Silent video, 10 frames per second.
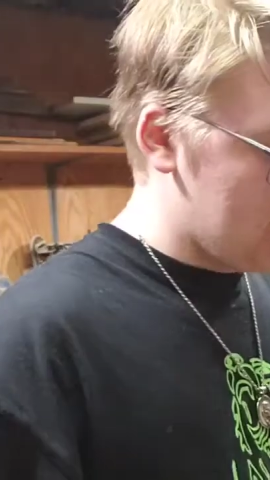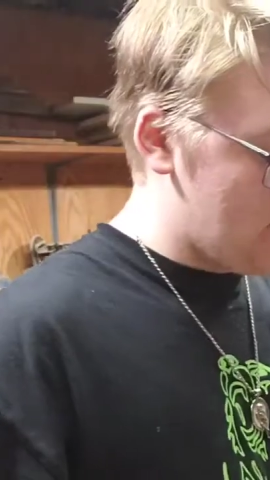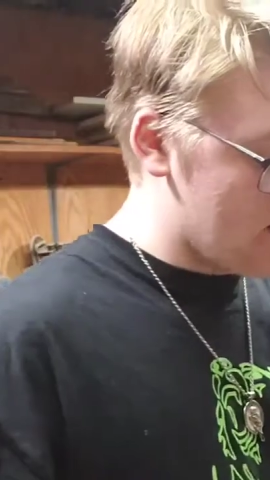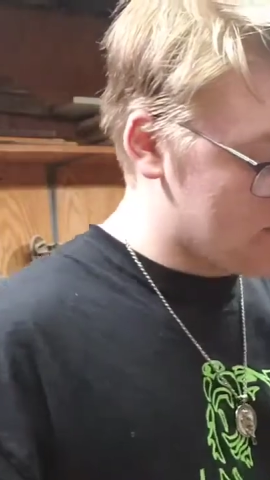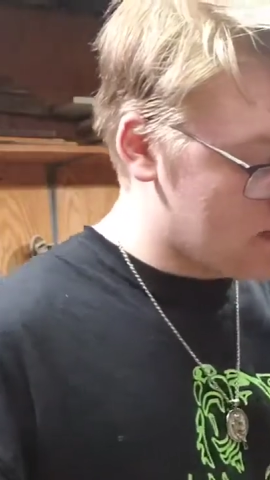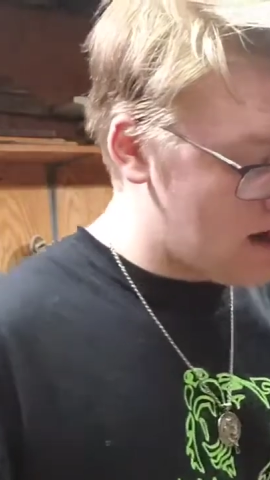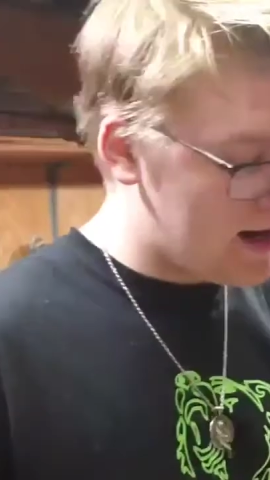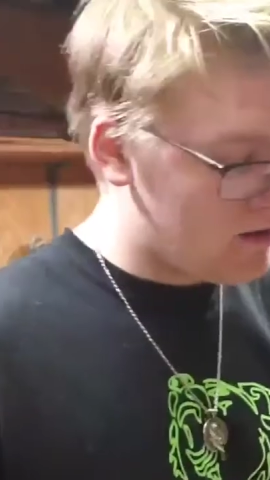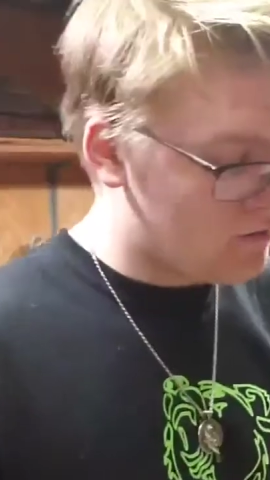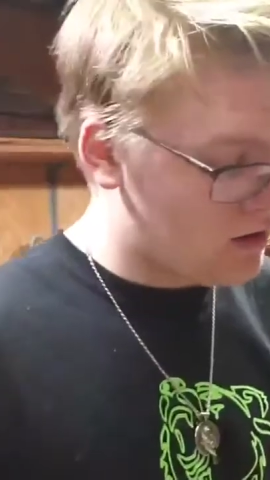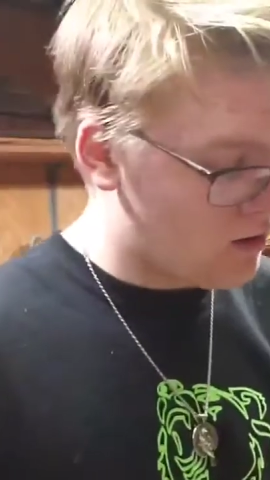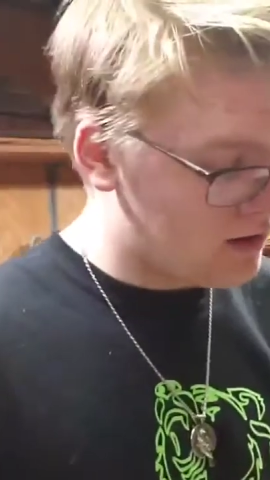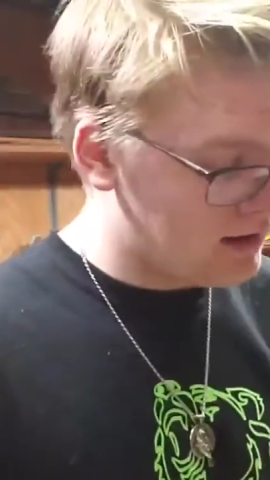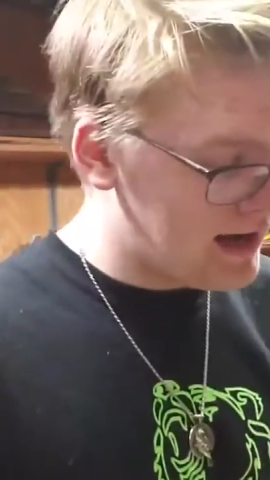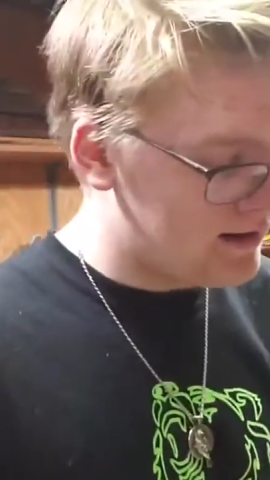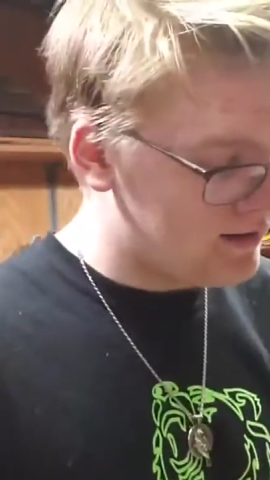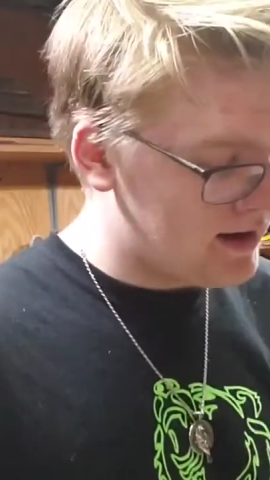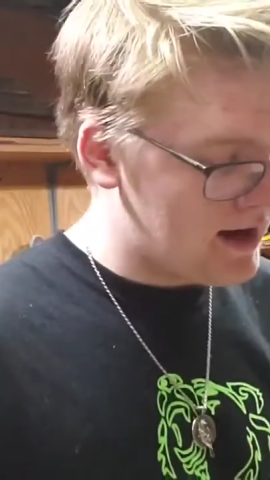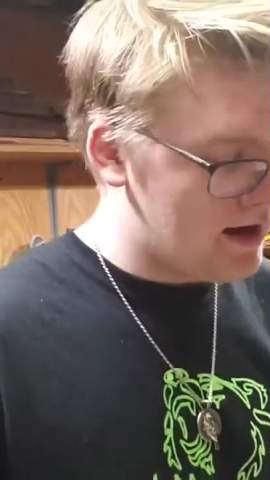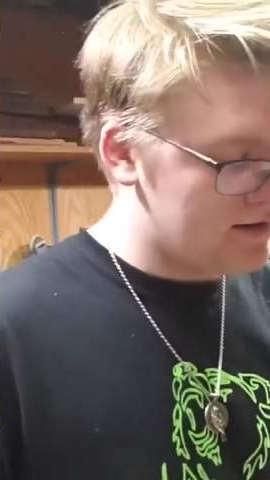Now, I'm sorry I didn't record a lot.
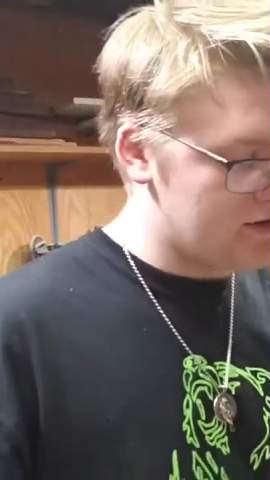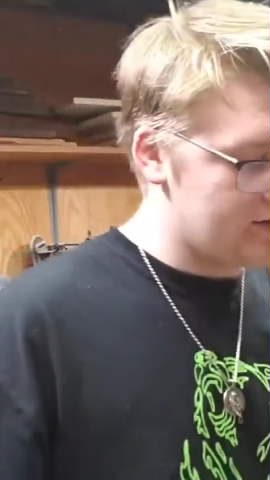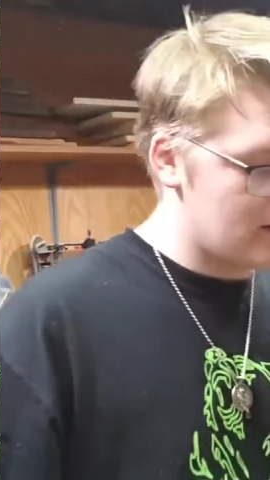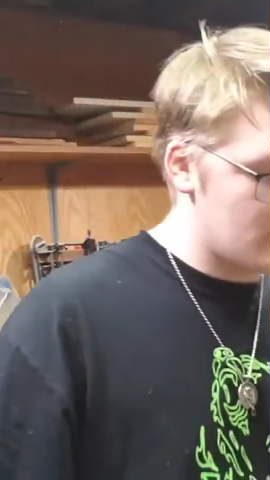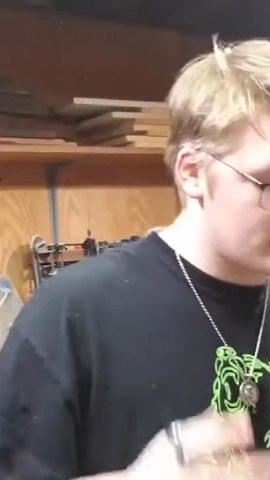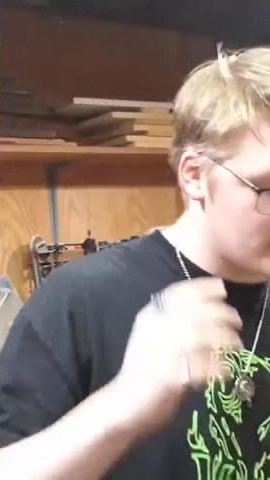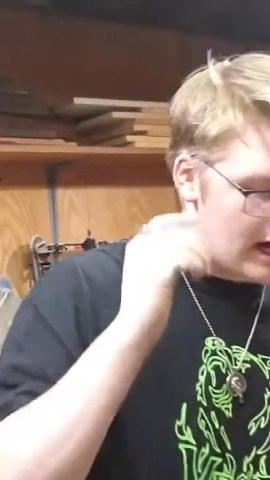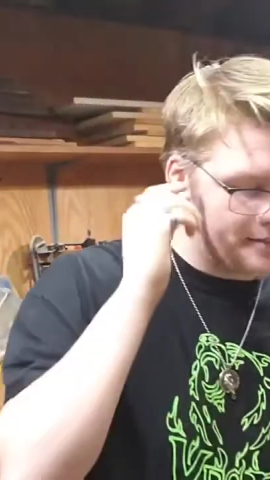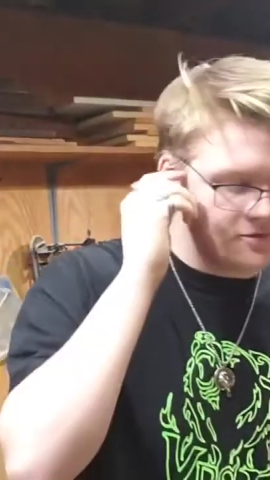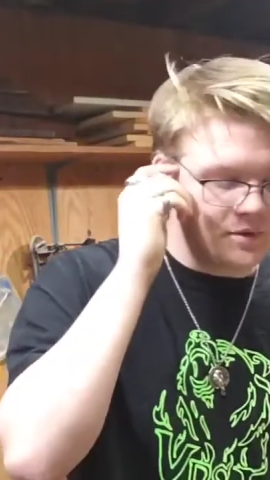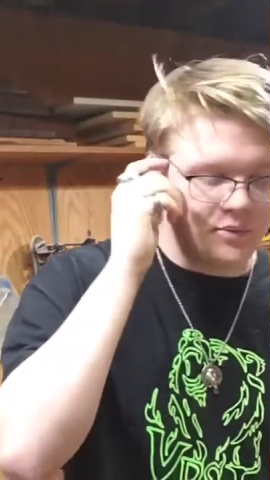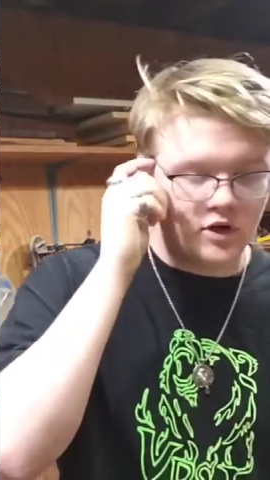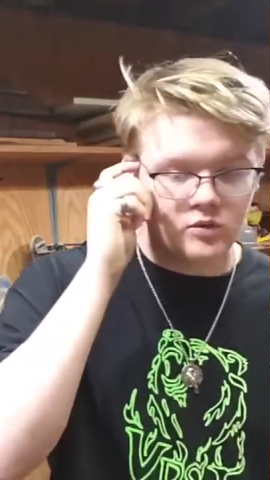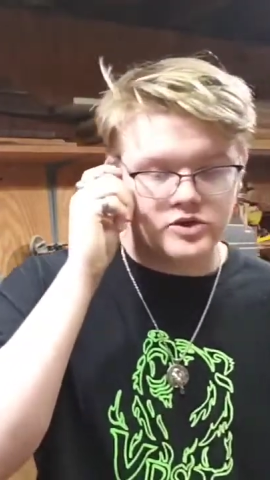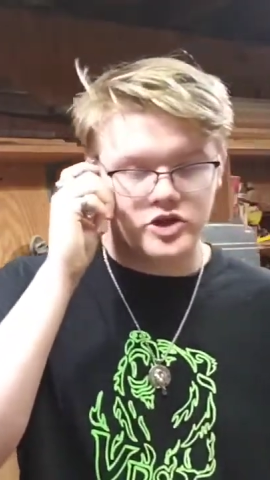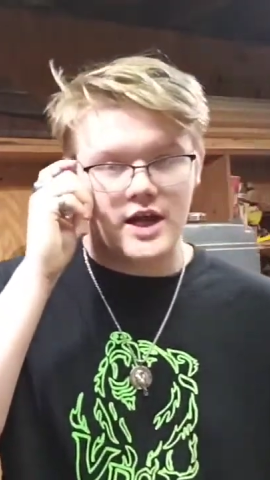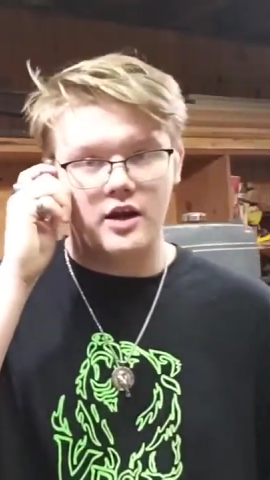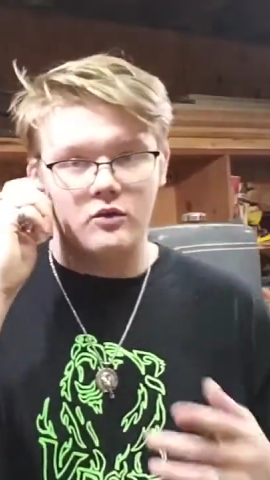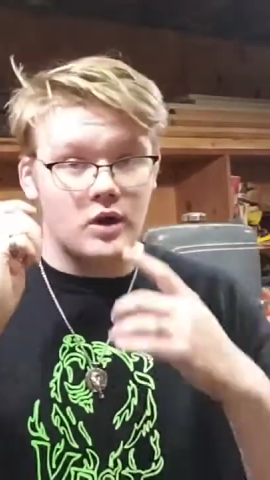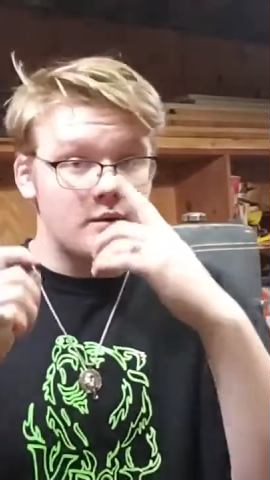Just there was times when my brother would
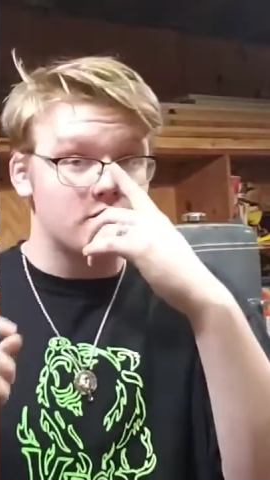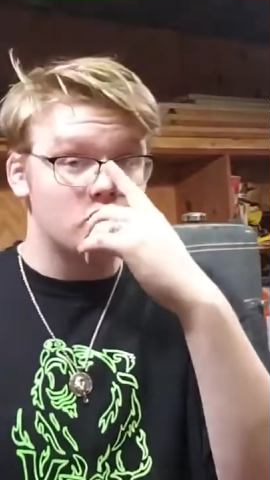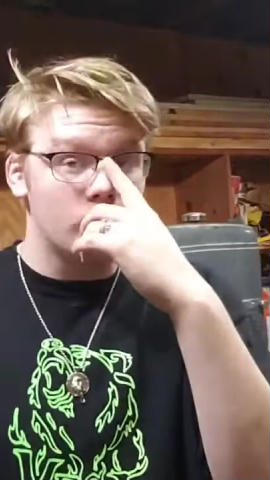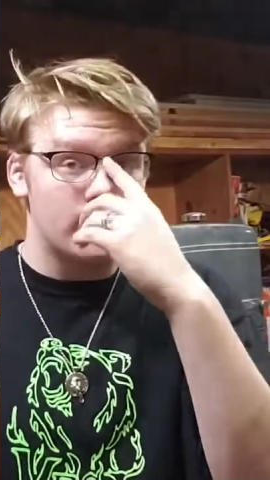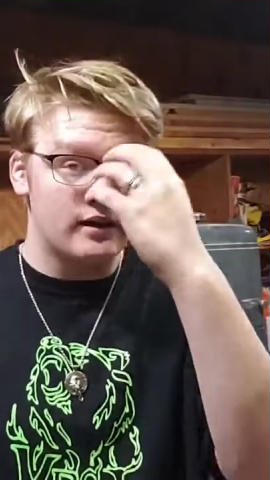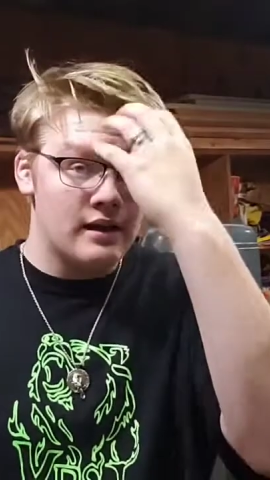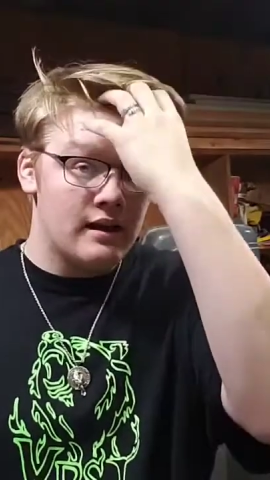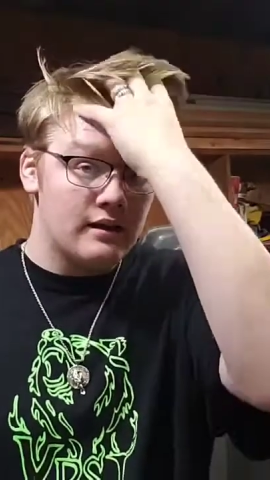check on what I was doing.